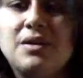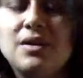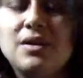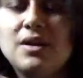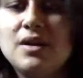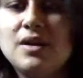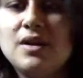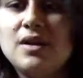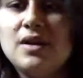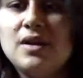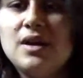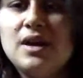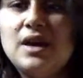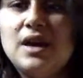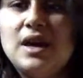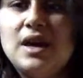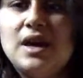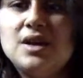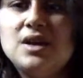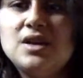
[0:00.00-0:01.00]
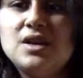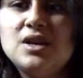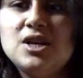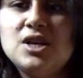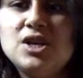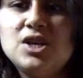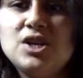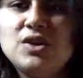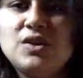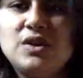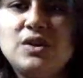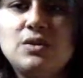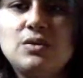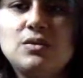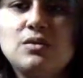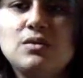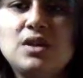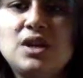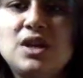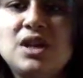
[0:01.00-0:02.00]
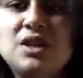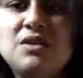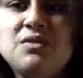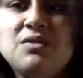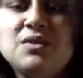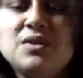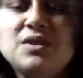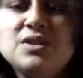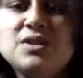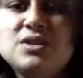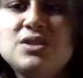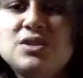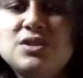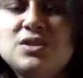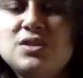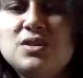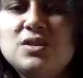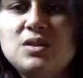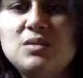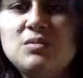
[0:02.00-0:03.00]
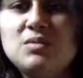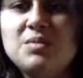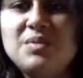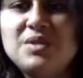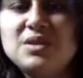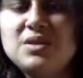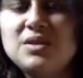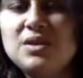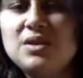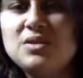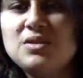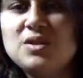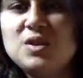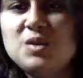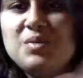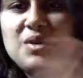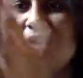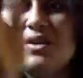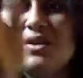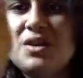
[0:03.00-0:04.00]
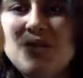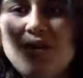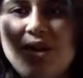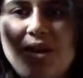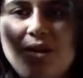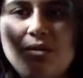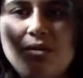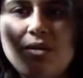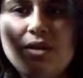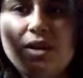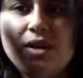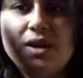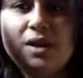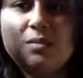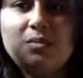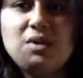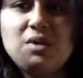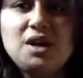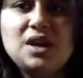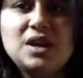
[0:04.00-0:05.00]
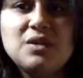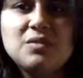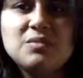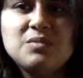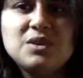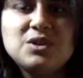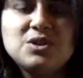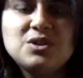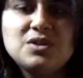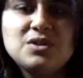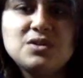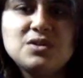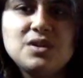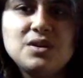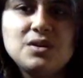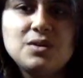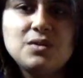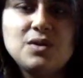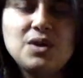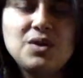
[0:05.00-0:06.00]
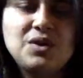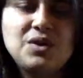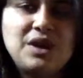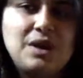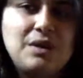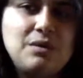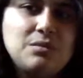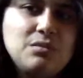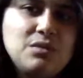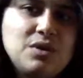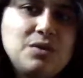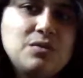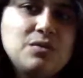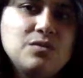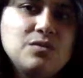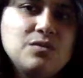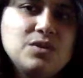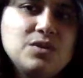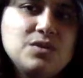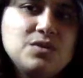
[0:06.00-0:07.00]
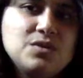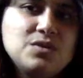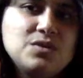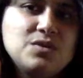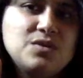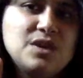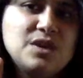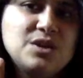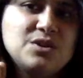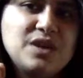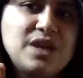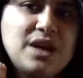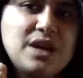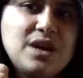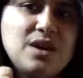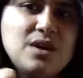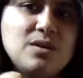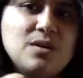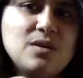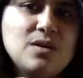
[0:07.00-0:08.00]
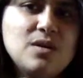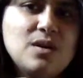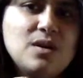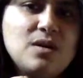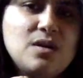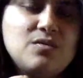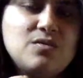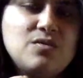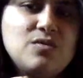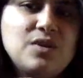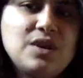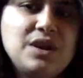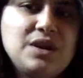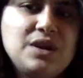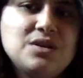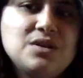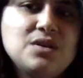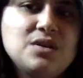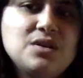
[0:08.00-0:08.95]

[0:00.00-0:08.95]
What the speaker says: And you're like, and it's just a piece of thing stupid you're doing, but make sure it's good quality, for those who actually care of wanting to know,